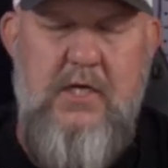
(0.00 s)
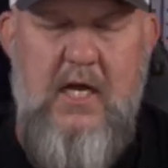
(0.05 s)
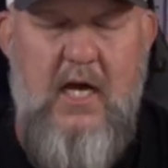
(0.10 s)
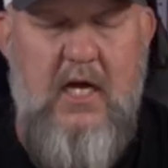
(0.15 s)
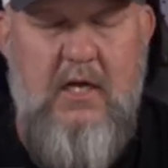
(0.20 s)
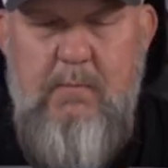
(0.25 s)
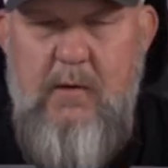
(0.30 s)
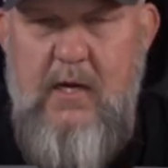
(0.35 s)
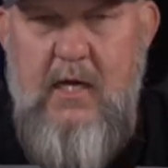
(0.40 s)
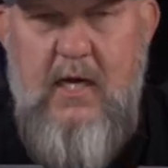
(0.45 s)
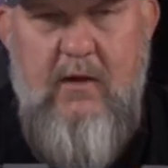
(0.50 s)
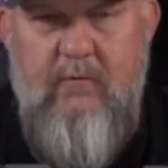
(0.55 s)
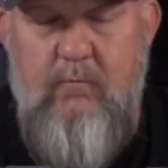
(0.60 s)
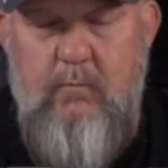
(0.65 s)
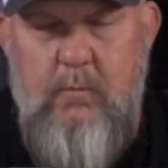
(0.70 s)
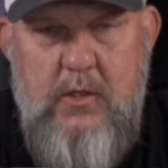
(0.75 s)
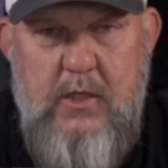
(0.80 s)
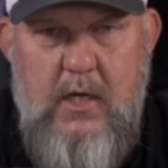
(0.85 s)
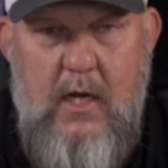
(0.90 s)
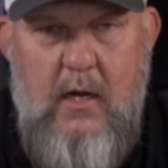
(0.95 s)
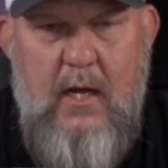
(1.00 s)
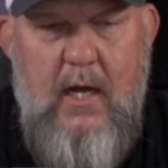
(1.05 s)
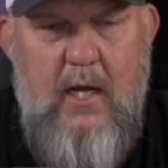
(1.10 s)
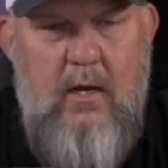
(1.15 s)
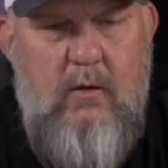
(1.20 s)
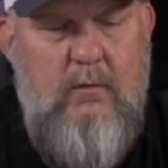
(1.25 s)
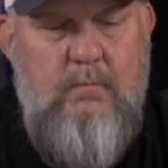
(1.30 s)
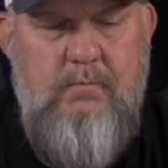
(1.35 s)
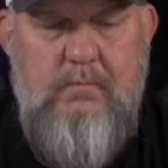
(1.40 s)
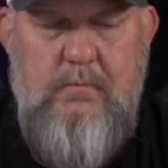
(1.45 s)
asked me to give him a shout
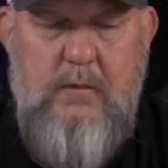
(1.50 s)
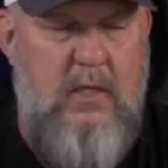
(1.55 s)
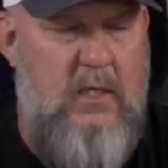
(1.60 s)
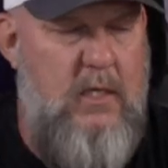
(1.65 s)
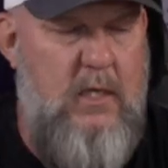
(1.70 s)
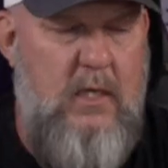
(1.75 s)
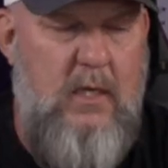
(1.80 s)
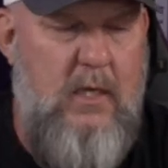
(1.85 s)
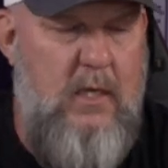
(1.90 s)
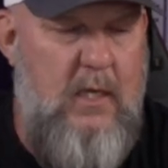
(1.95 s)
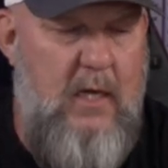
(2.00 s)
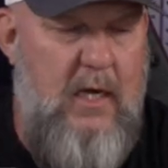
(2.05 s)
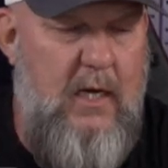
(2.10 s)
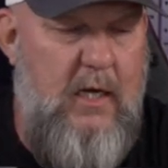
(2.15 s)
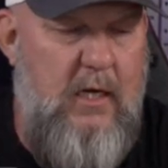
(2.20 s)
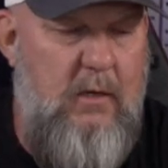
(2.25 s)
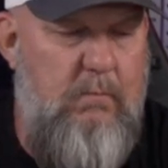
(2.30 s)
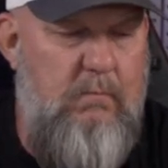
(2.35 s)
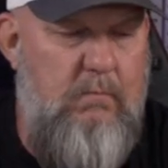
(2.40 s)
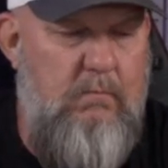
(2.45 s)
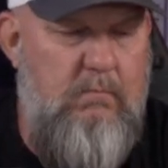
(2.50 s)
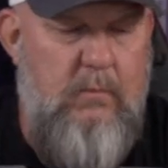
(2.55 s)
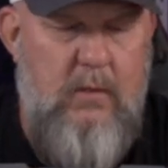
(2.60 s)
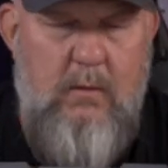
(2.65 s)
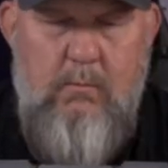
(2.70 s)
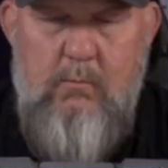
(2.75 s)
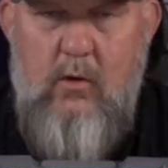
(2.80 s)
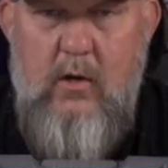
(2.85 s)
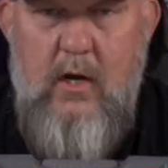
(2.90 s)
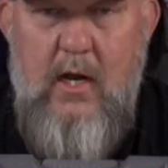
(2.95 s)
out. I'm
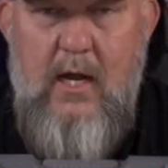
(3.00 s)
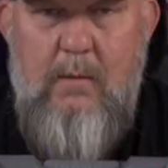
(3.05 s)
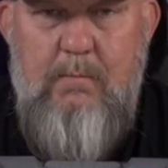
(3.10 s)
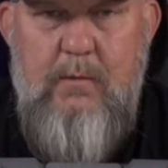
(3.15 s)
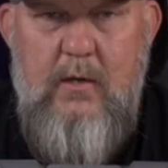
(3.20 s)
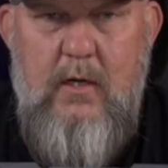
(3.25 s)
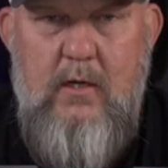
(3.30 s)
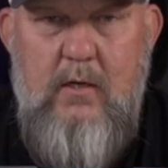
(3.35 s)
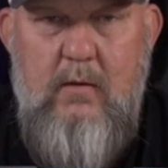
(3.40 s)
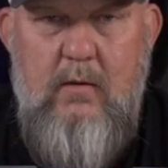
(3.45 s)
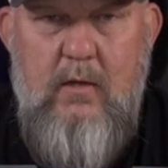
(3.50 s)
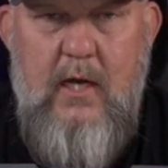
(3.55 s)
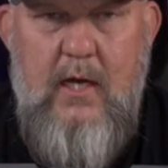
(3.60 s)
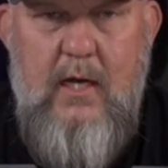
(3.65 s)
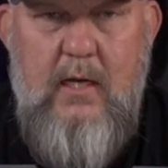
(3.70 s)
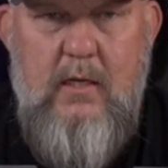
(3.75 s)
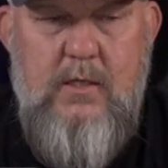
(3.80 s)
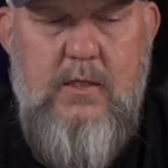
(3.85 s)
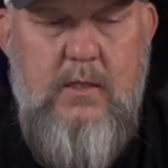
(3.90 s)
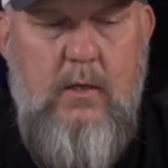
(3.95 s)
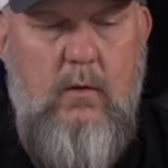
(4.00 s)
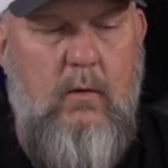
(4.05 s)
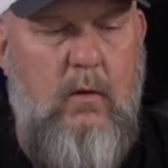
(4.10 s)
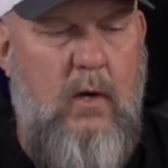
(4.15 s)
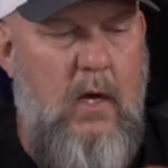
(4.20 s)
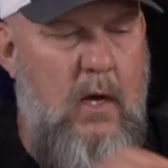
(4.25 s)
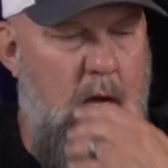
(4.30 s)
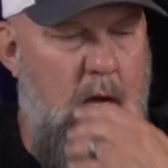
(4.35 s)
more than happy to do that. So,